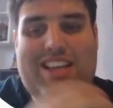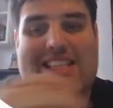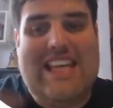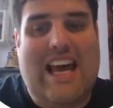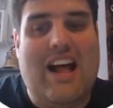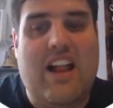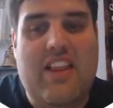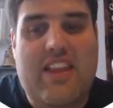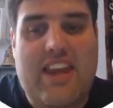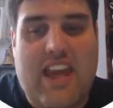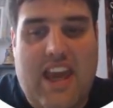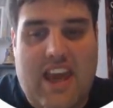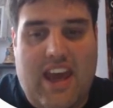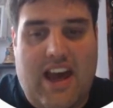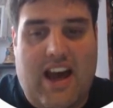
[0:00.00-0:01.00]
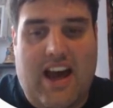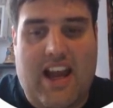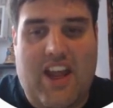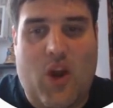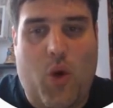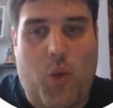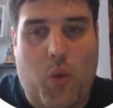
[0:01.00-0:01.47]
tell the
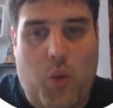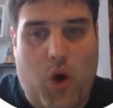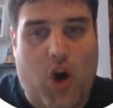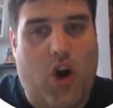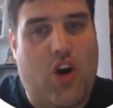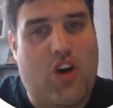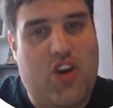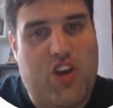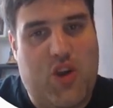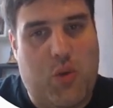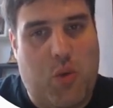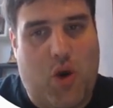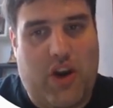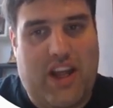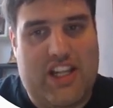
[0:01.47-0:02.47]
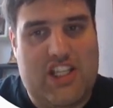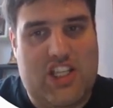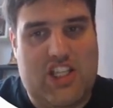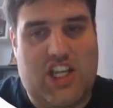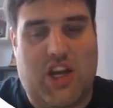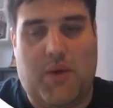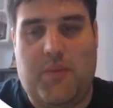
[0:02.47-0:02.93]
AI what you want it
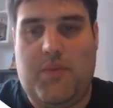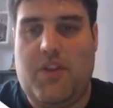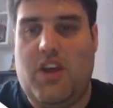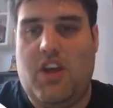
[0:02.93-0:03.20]
to do.